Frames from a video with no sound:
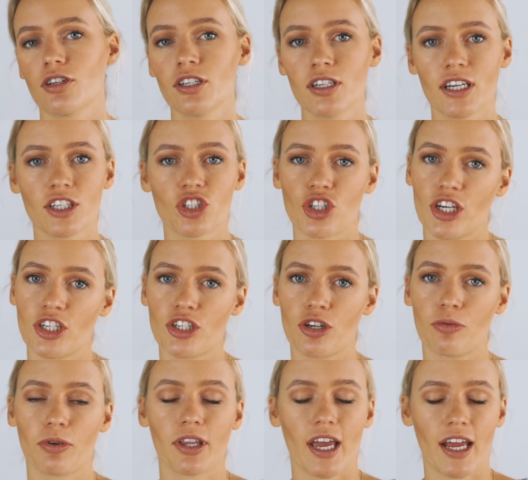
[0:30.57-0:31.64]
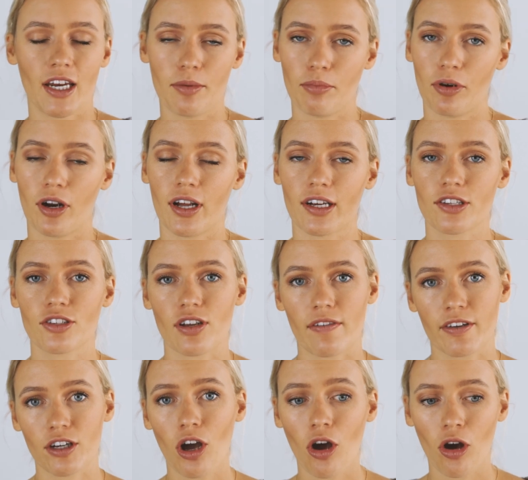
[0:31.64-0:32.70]
You can exchange it with any products you
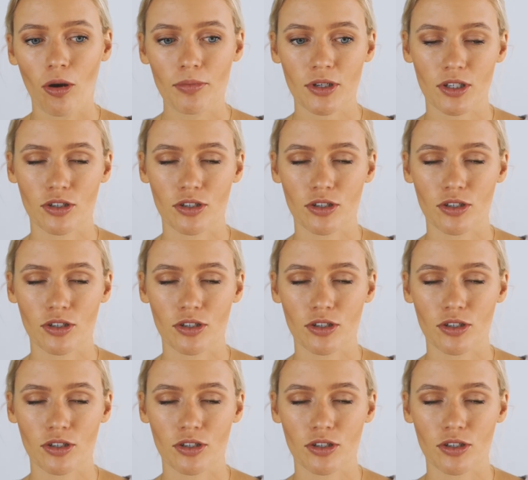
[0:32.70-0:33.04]
have at home.